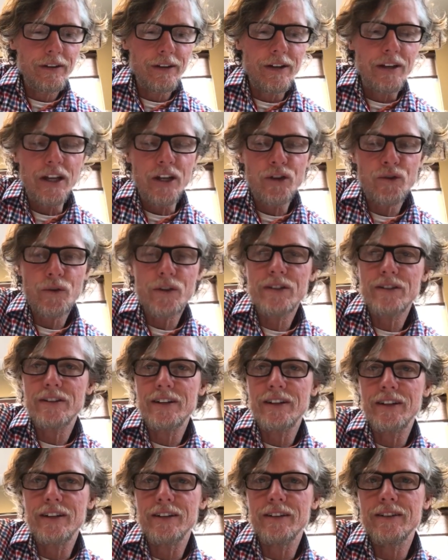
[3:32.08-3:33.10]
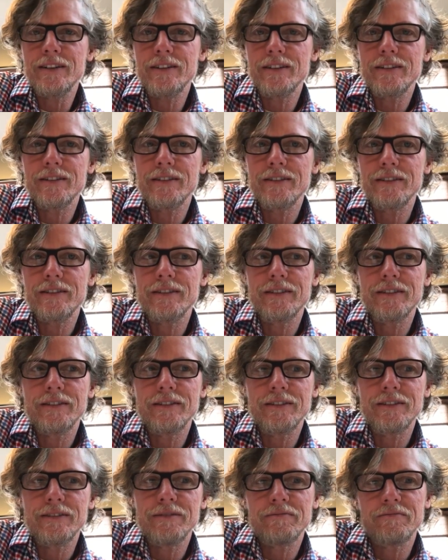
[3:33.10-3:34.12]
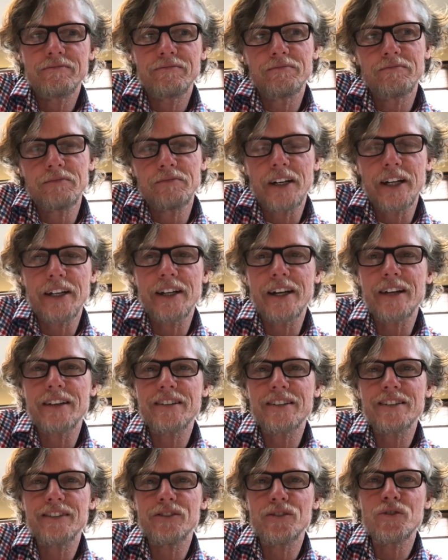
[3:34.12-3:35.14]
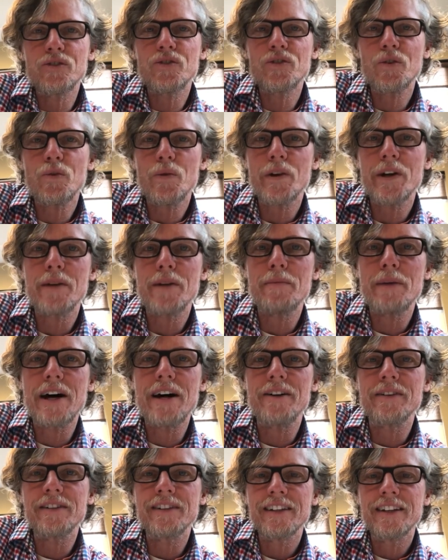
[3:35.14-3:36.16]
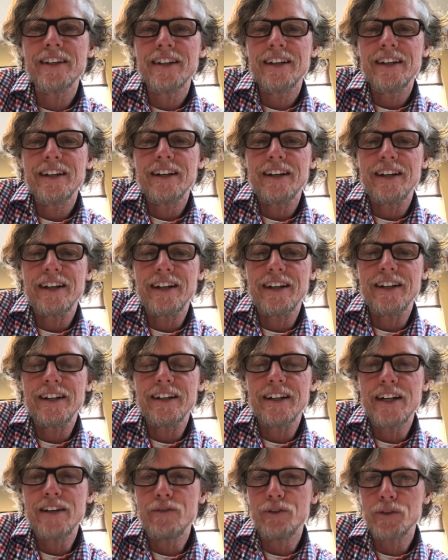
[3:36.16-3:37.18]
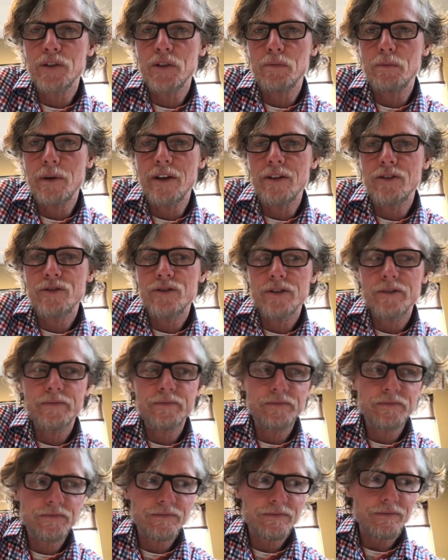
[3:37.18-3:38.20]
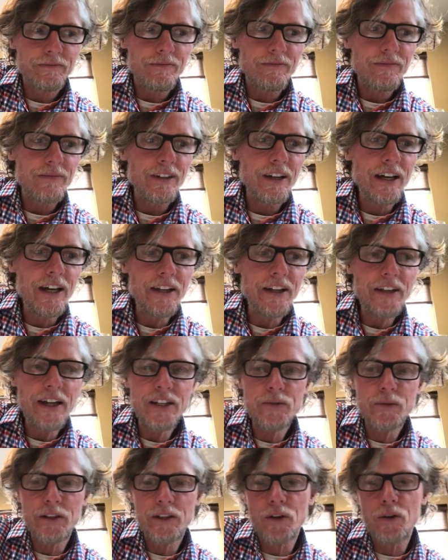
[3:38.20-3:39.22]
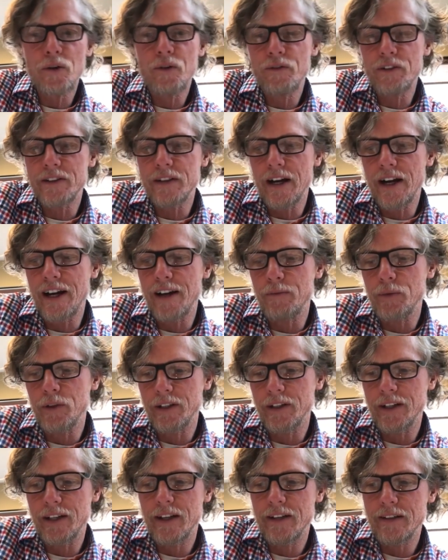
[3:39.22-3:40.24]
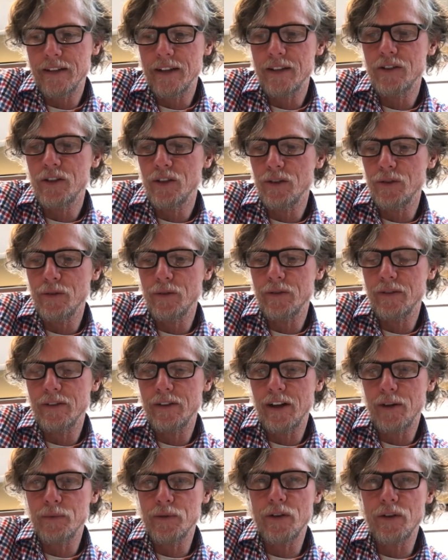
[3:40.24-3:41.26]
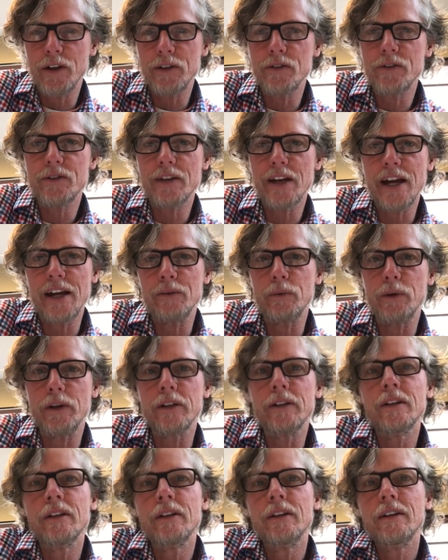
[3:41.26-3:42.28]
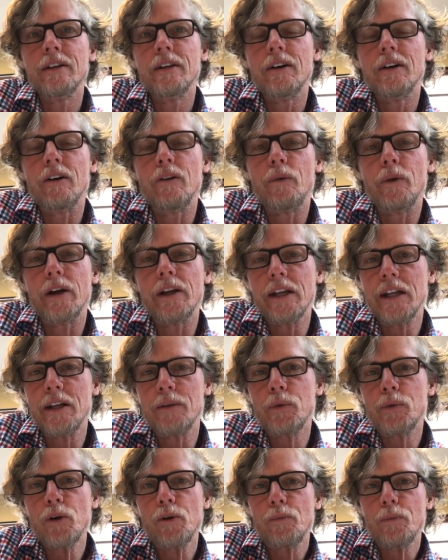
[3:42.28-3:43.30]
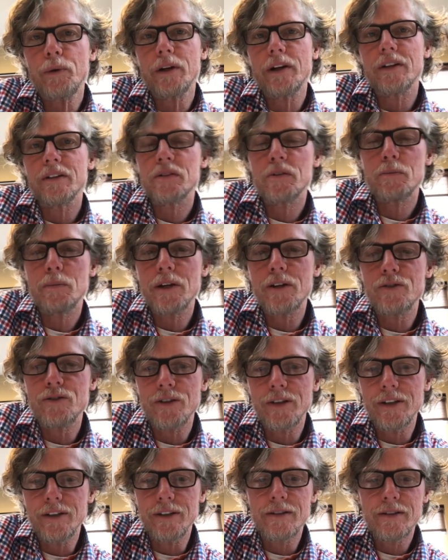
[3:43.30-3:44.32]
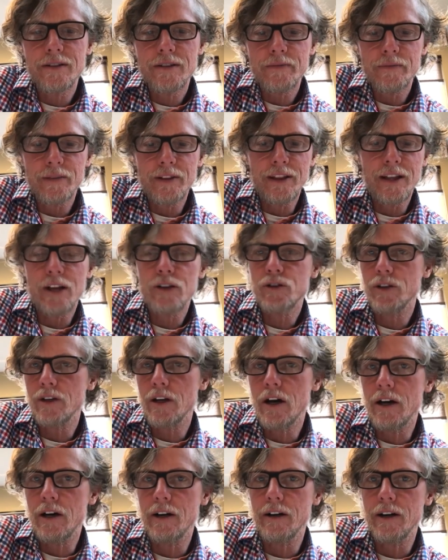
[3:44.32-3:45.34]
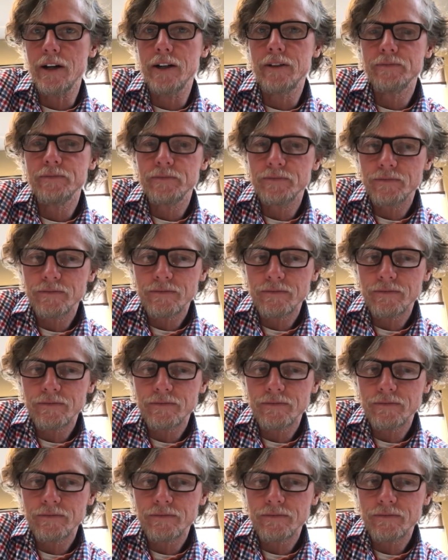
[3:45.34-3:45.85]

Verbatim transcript: an interesting, I guess, little story about uh, evil speech. And that's what the Chofetz Chaim really gets into and helps you understand what, what inappropriate speech is, lashon hara,